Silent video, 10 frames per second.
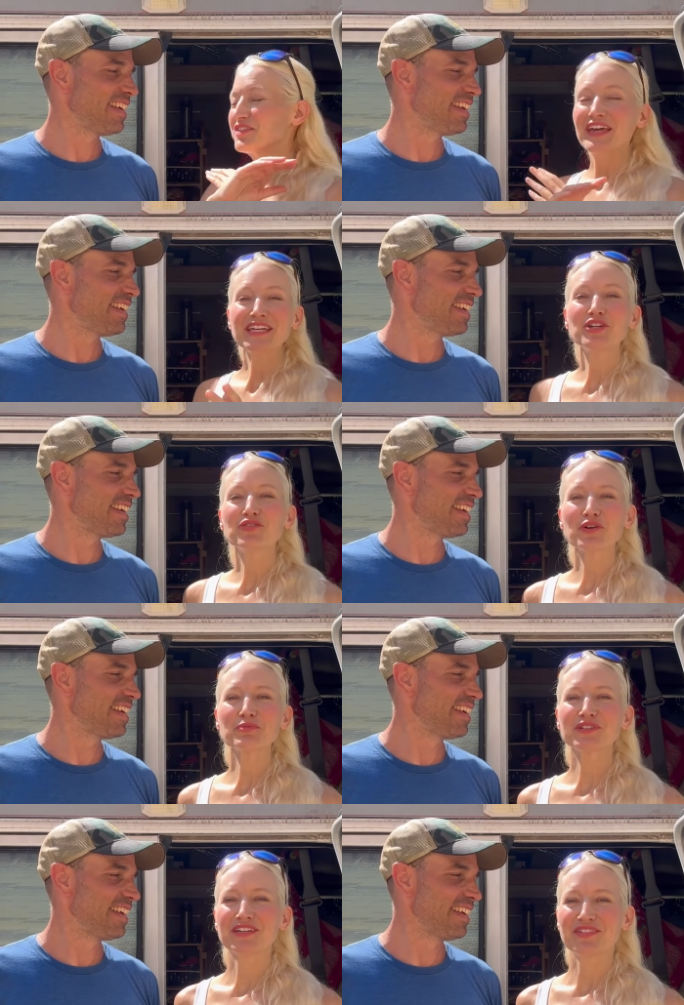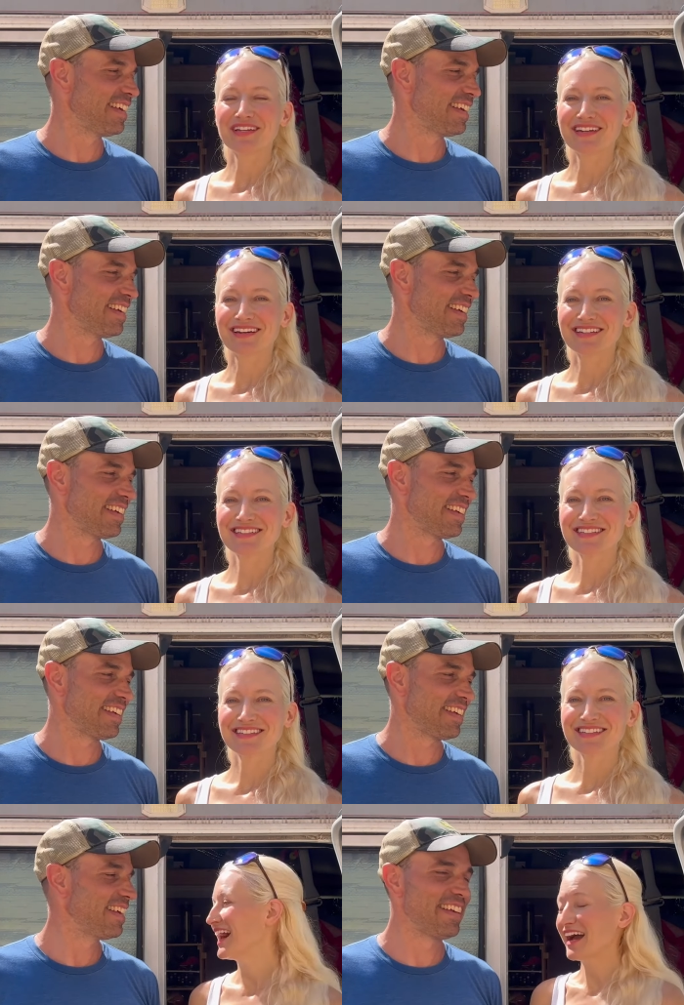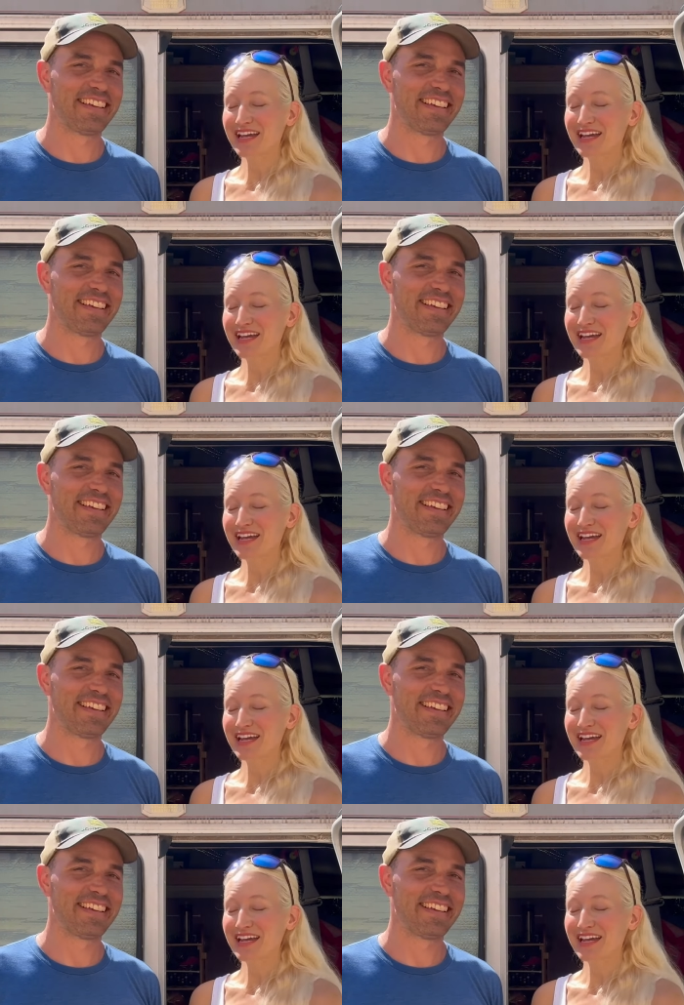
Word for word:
Speaker 1: Thank you for believing in us. I